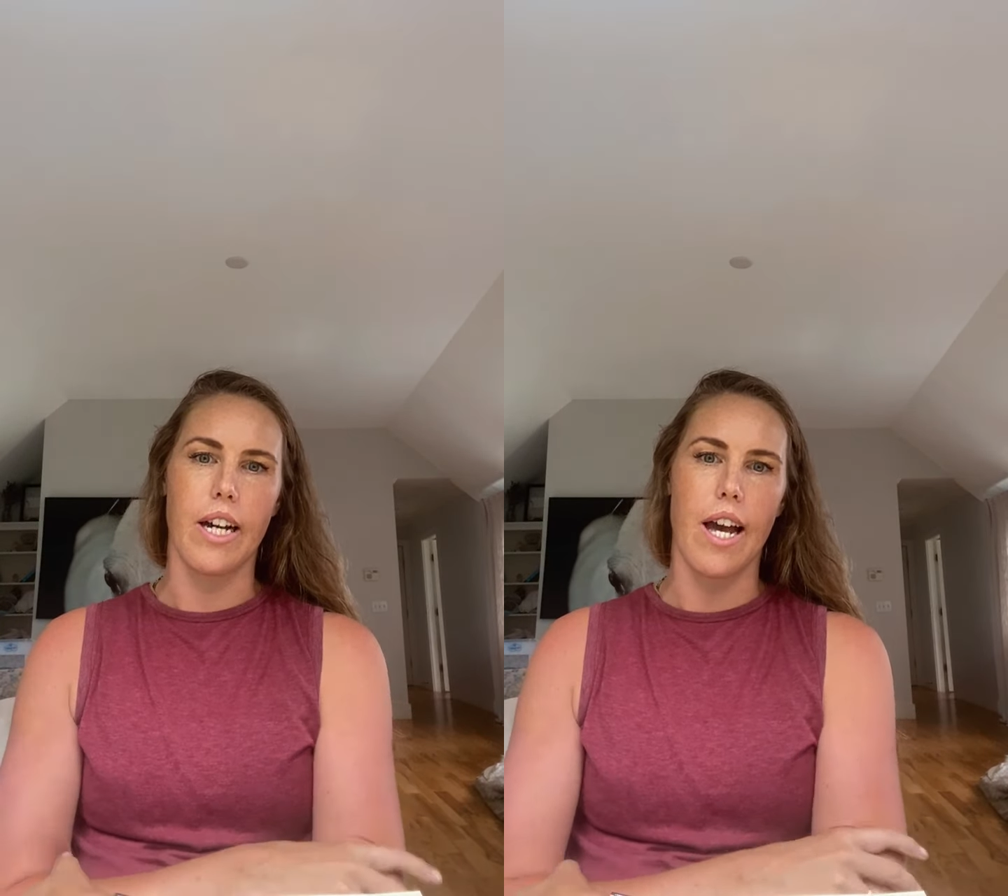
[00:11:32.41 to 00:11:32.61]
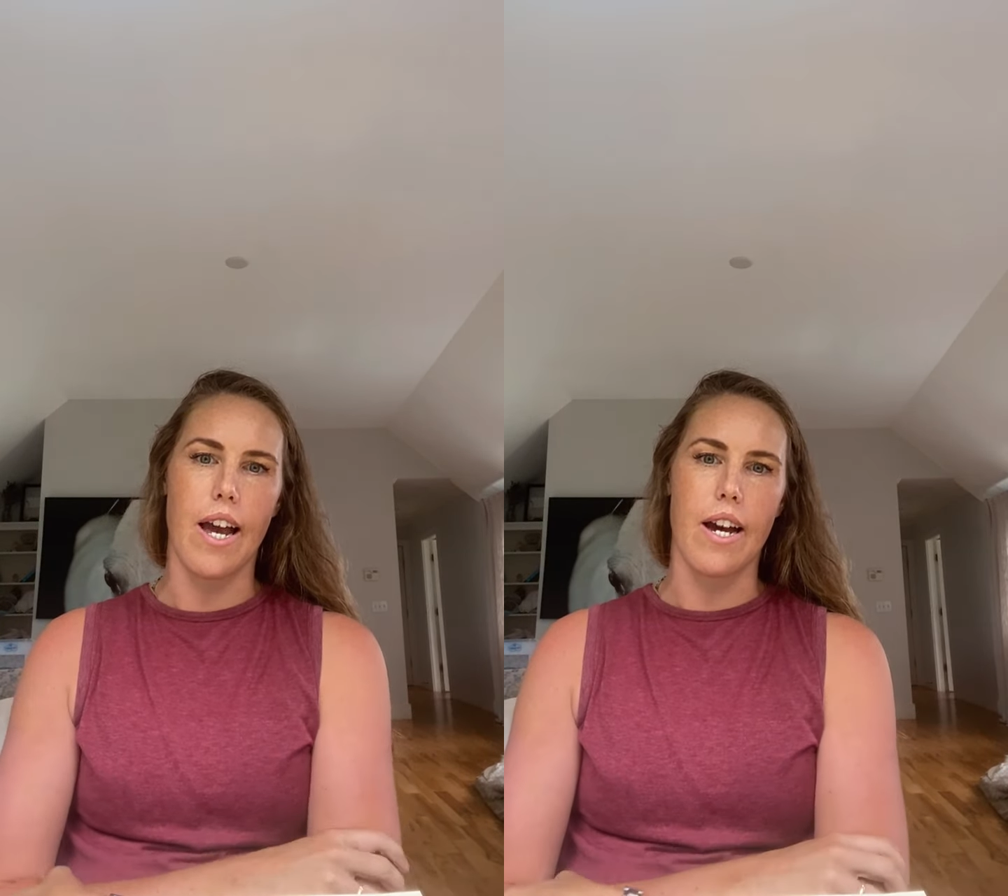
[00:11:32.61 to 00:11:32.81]

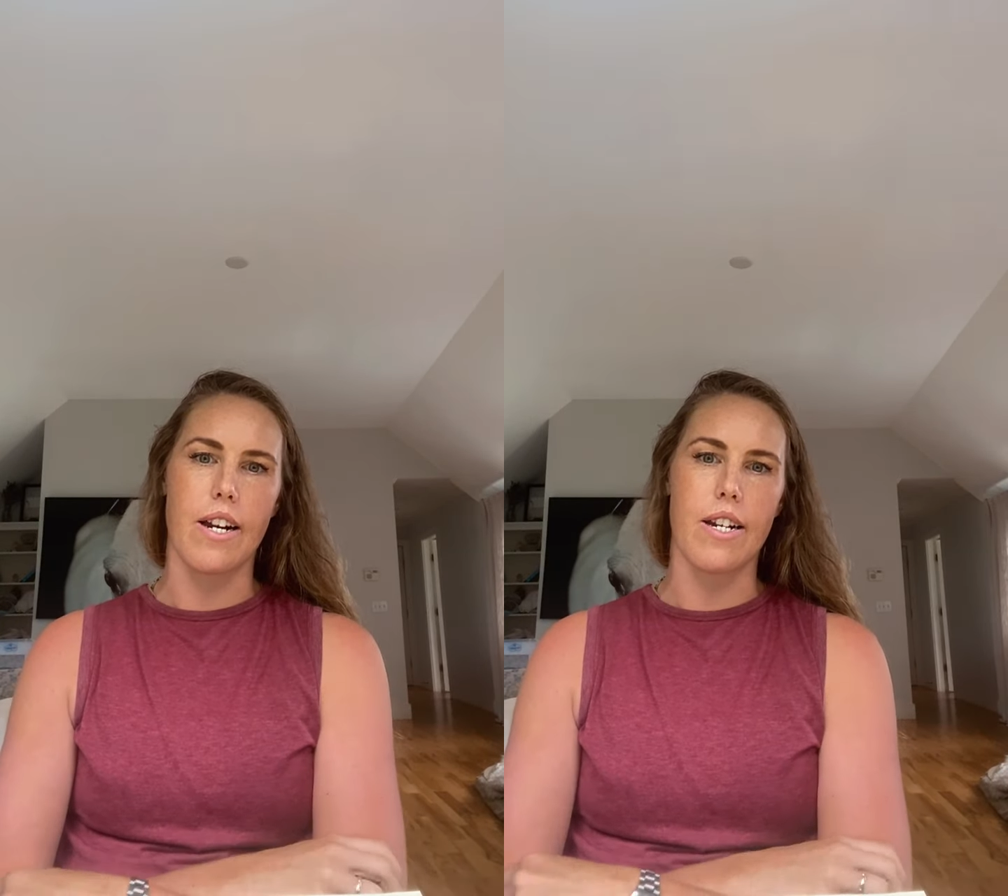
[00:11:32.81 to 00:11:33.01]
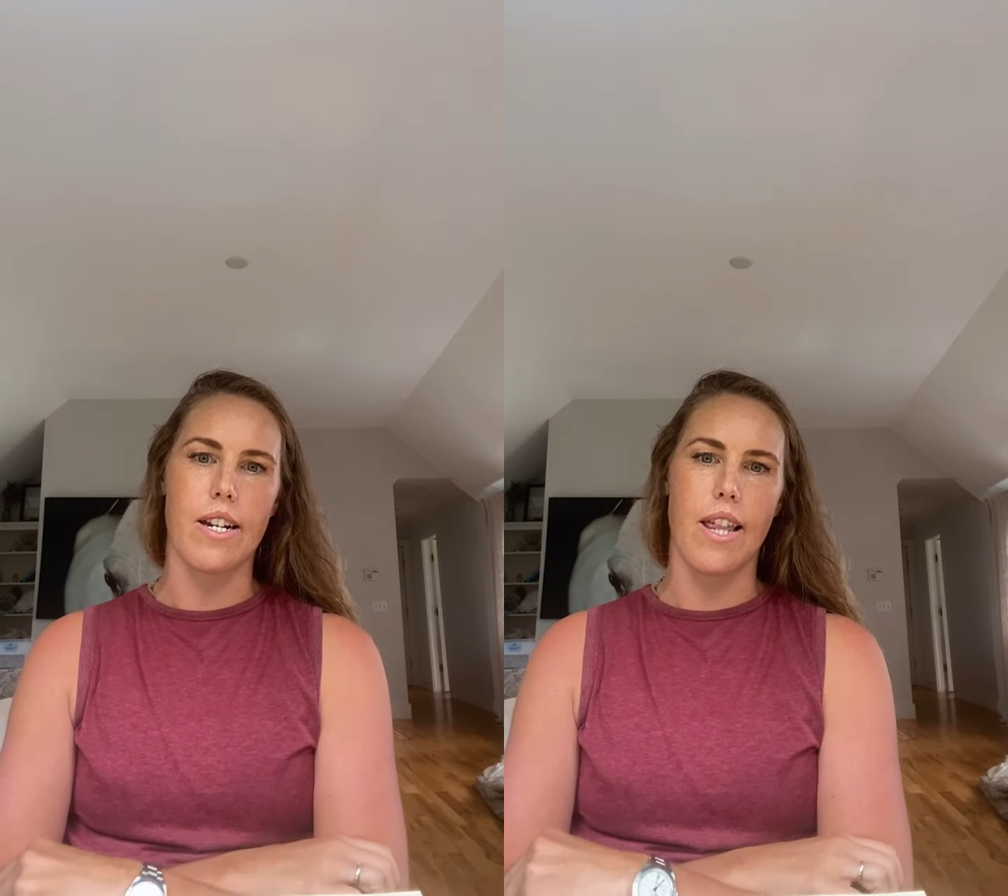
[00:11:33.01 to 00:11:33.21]

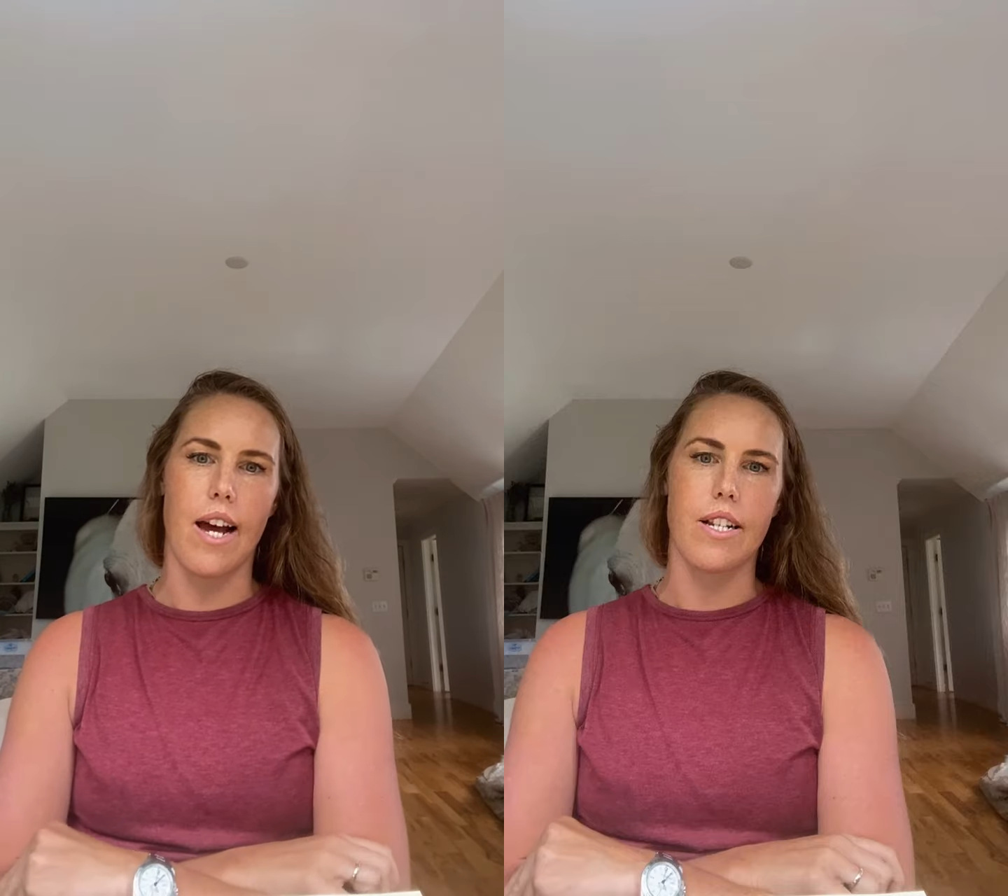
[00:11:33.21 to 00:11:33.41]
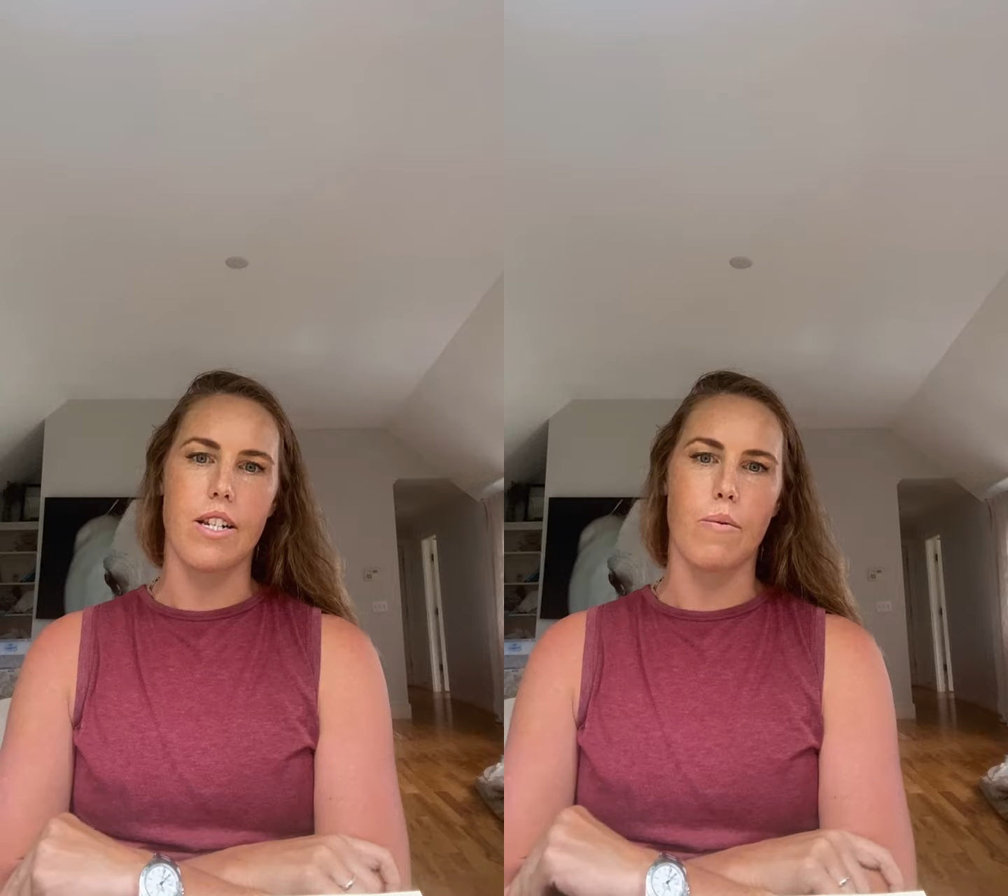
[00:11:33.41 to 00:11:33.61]
And
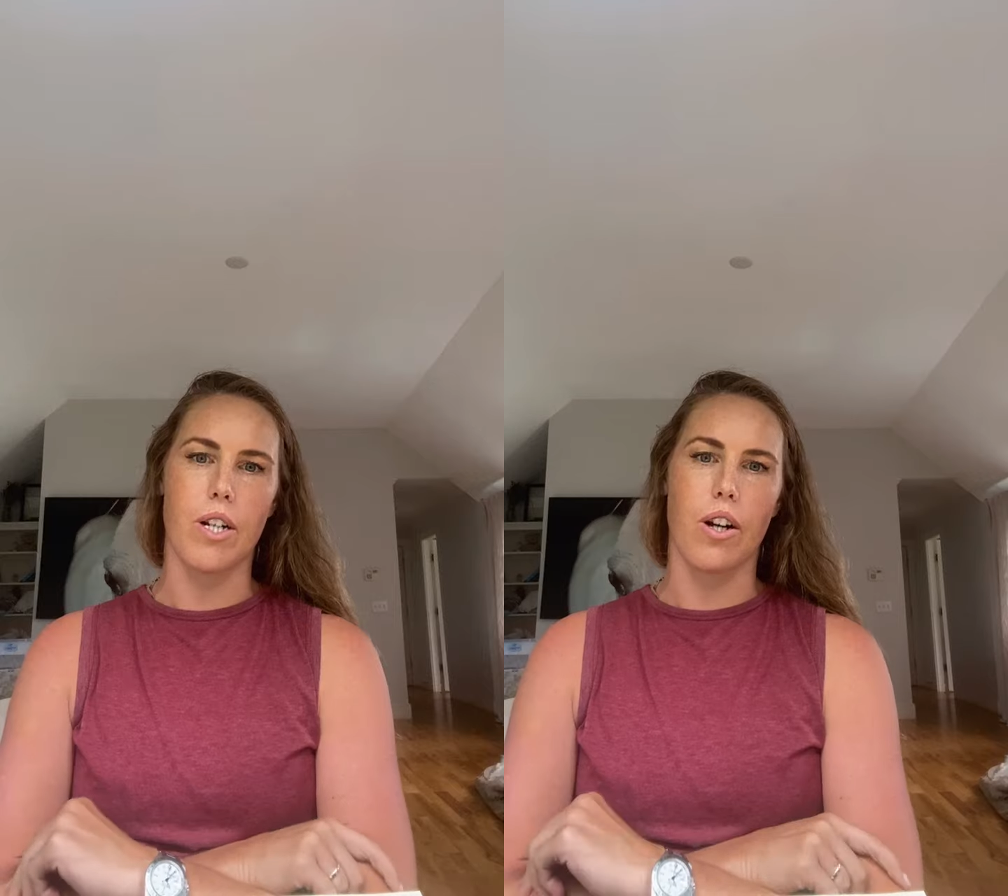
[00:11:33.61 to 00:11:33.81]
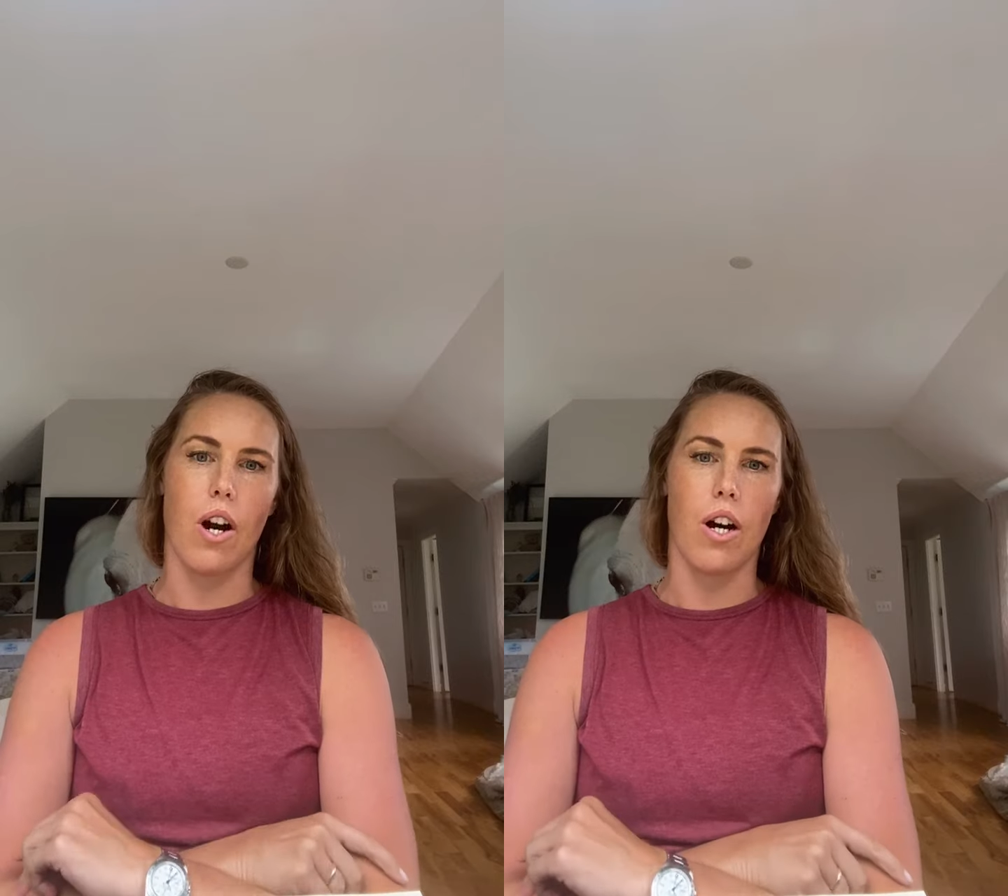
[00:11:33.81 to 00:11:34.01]
that's
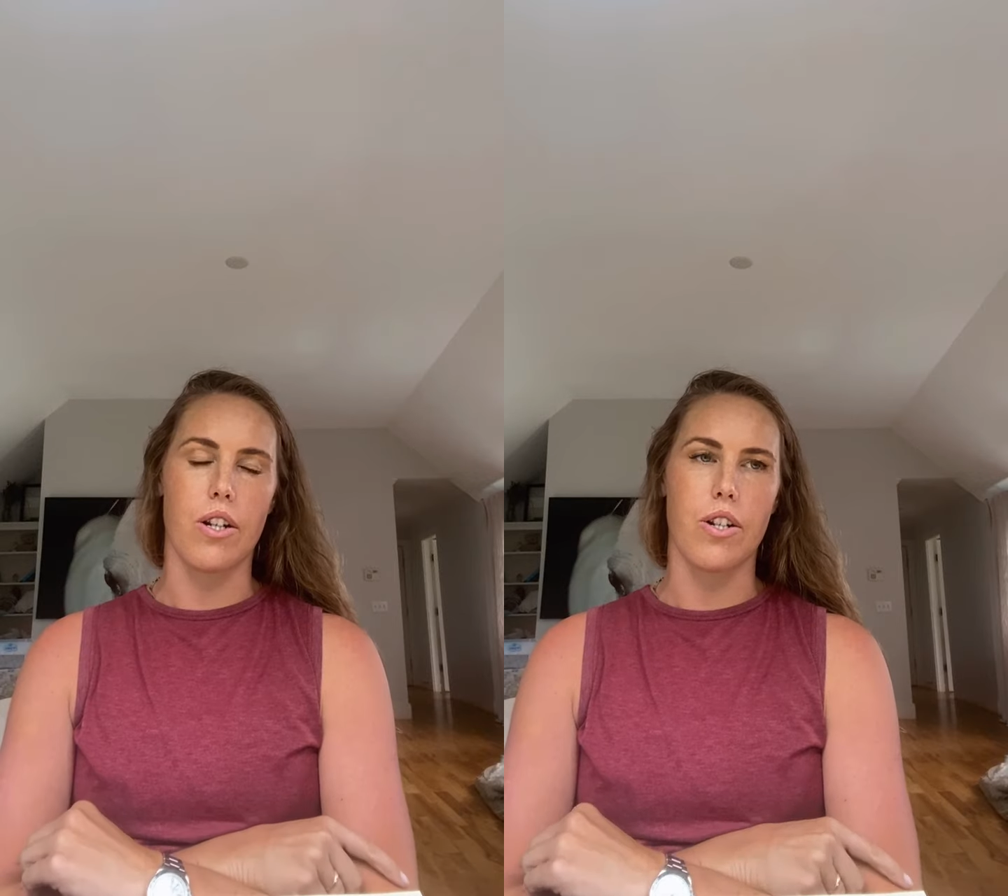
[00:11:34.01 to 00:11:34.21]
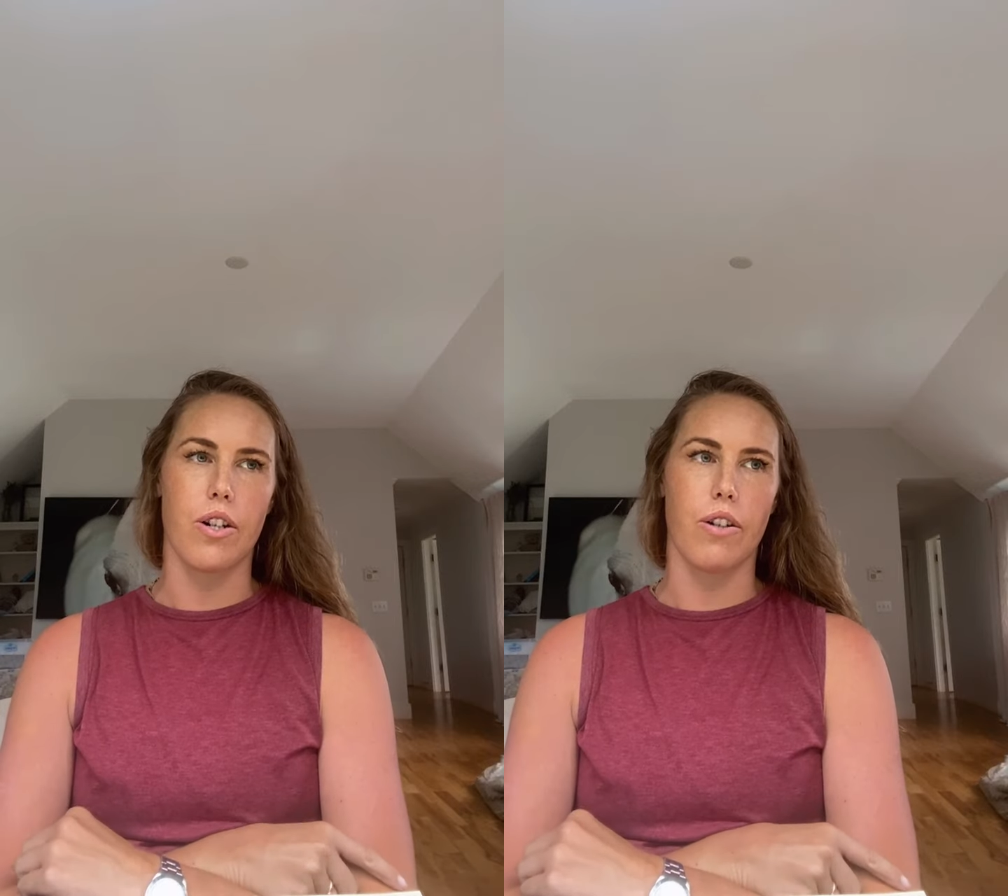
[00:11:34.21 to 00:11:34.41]
what
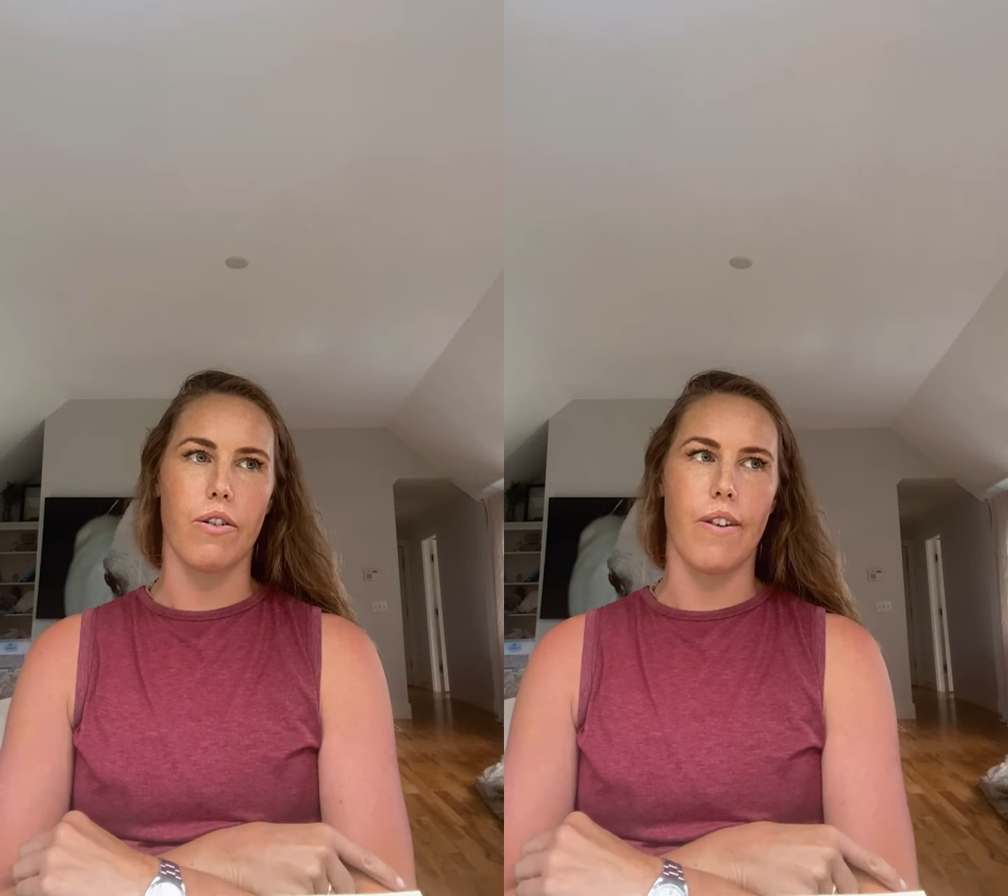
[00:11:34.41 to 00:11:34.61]
caused her